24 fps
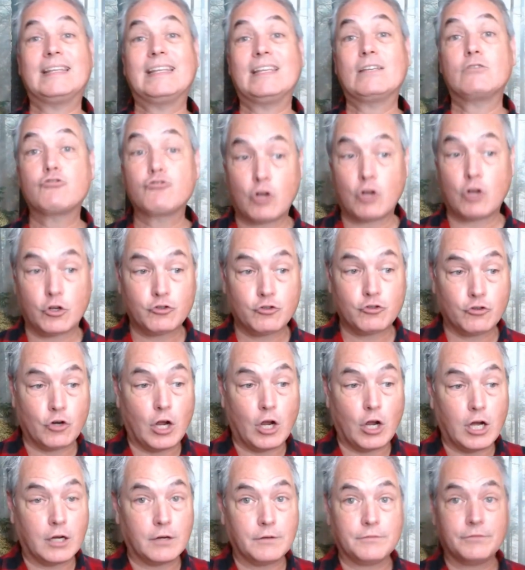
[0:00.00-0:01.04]
the structure
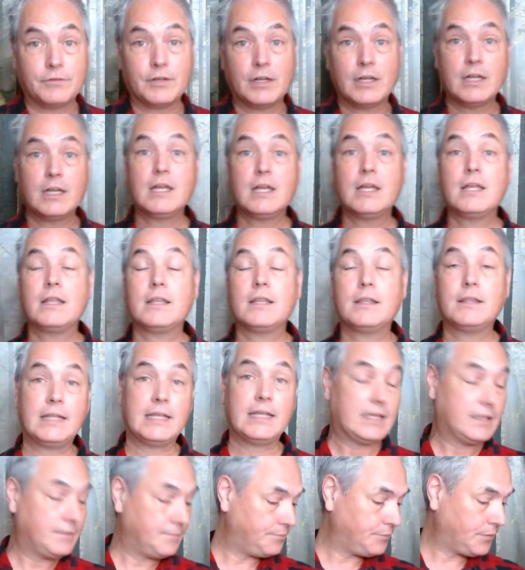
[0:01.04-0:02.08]
of
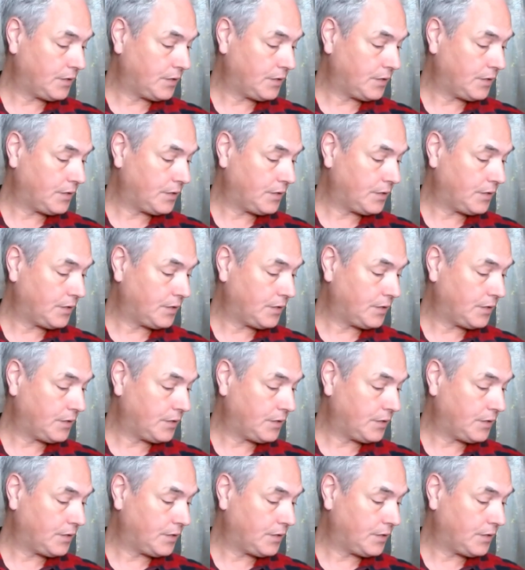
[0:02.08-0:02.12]
the